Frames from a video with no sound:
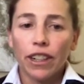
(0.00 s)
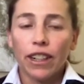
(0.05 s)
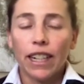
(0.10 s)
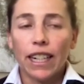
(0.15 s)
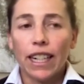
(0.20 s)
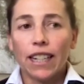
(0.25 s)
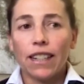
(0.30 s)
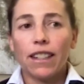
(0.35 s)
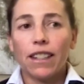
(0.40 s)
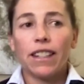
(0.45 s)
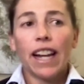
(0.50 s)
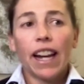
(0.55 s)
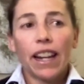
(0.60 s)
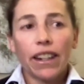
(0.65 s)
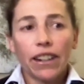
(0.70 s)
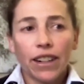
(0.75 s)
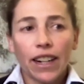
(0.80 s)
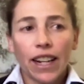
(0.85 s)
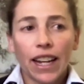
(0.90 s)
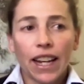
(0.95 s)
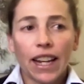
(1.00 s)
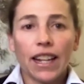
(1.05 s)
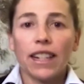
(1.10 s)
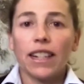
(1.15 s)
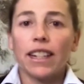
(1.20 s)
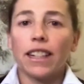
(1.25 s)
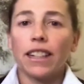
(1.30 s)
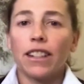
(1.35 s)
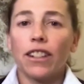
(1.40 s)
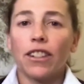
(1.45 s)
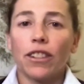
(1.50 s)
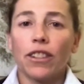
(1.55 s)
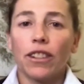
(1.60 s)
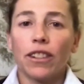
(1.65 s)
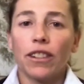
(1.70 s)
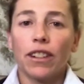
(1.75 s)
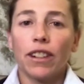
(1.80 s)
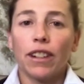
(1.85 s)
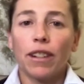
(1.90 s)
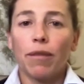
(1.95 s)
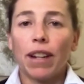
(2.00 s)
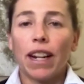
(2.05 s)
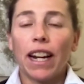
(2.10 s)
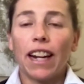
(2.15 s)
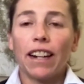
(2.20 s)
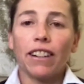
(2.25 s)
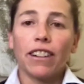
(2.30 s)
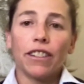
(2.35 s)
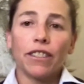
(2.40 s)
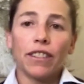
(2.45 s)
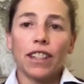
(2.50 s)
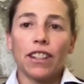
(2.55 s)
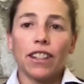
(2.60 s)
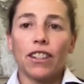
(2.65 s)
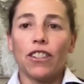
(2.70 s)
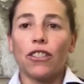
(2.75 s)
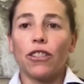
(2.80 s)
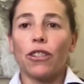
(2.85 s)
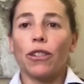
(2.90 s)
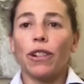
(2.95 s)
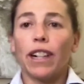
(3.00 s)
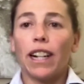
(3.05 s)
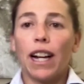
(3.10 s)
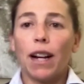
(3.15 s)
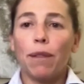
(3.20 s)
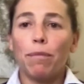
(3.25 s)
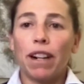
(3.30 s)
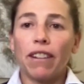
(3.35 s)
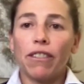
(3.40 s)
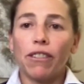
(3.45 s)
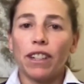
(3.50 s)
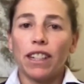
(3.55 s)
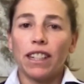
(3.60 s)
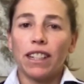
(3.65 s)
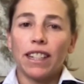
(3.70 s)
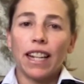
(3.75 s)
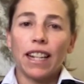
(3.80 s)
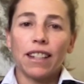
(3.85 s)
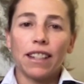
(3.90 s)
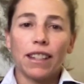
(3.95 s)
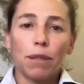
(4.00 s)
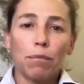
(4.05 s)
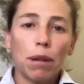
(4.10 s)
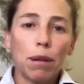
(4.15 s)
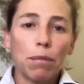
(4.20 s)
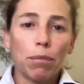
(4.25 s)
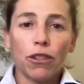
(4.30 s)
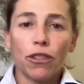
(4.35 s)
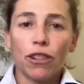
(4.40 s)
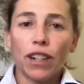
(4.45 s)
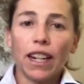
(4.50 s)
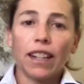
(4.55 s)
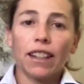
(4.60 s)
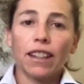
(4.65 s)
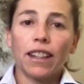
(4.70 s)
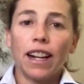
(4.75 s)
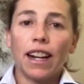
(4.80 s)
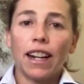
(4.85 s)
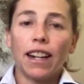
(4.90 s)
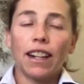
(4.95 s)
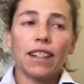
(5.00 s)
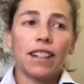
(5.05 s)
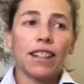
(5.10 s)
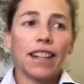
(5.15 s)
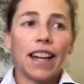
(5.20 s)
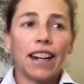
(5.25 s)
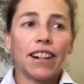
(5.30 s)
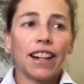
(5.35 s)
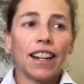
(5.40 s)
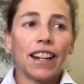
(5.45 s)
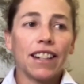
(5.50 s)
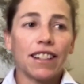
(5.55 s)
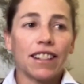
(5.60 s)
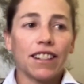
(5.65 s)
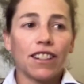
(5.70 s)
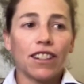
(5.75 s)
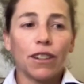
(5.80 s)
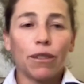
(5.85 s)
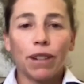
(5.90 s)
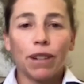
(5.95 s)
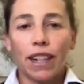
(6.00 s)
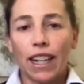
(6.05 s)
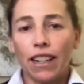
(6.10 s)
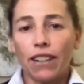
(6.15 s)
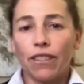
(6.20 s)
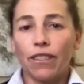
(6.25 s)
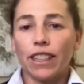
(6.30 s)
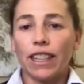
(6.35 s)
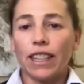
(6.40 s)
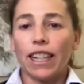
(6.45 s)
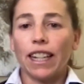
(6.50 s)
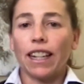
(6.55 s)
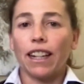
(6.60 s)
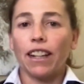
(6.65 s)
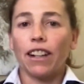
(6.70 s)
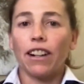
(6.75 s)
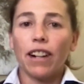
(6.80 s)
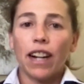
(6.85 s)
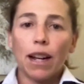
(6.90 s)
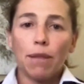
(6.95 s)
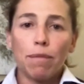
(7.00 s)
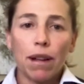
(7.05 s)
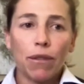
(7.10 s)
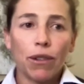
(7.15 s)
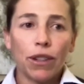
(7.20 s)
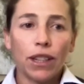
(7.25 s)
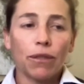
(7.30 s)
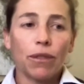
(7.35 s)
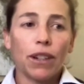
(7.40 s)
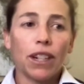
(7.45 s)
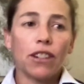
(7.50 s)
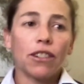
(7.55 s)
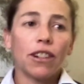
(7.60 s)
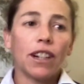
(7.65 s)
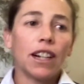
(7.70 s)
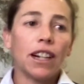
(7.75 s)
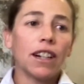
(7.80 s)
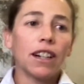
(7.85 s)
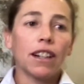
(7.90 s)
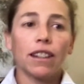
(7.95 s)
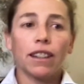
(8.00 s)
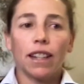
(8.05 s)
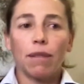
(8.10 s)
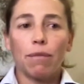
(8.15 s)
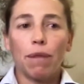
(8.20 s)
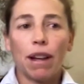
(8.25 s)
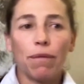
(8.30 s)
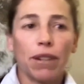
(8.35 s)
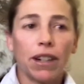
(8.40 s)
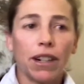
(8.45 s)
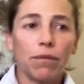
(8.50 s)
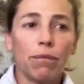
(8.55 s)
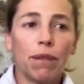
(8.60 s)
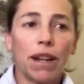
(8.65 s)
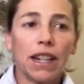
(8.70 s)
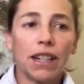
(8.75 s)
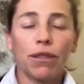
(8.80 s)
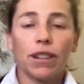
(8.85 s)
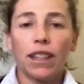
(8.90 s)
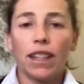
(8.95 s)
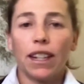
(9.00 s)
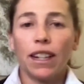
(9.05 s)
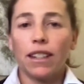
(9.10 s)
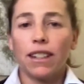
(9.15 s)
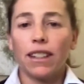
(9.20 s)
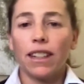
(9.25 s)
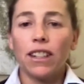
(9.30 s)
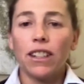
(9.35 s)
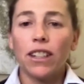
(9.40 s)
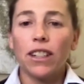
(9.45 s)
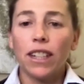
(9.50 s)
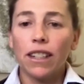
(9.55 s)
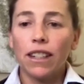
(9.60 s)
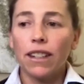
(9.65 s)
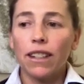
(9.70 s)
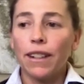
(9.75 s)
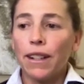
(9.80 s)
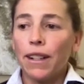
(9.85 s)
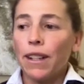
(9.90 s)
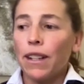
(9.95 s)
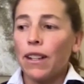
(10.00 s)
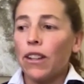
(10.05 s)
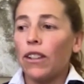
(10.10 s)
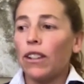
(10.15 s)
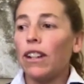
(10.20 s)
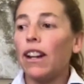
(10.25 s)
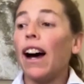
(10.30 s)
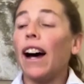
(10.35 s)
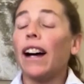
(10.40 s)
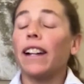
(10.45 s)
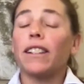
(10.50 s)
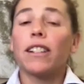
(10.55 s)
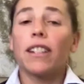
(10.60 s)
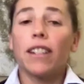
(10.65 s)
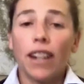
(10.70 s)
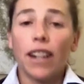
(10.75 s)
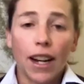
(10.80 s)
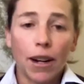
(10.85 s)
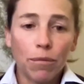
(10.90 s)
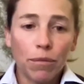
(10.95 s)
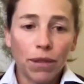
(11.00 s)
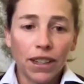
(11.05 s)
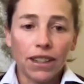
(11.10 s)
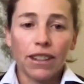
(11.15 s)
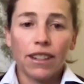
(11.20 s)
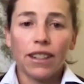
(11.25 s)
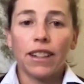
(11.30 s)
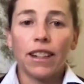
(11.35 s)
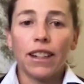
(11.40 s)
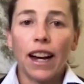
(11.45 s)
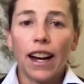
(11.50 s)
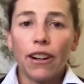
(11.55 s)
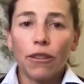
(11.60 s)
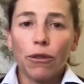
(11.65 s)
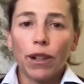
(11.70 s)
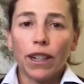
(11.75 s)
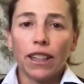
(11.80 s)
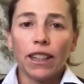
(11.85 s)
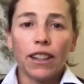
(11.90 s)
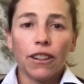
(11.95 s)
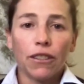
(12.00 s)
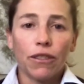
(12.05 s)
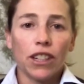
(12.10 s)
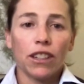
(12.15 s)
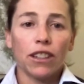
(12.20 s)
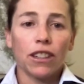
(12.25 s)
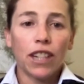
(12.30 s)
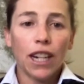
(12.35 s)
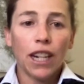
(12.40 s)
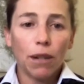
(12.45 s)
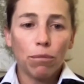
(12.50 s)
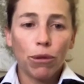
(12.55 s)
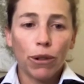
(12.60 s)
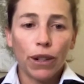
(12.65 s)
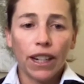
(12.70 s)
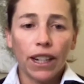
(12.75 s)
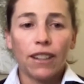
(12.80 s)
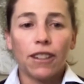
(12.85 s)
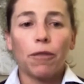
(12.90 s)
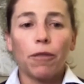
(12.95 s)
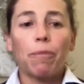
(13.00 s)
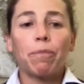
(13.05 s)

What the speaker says: and it's Saturday, and I don't know if this is true or not, but everyone says that people drink a lot on Saturdays. And so we kind of are thinking, all right, maybe they'll be drunk. They might want to mess with us. Let's just not stop, because it's not one of the official checkpoints.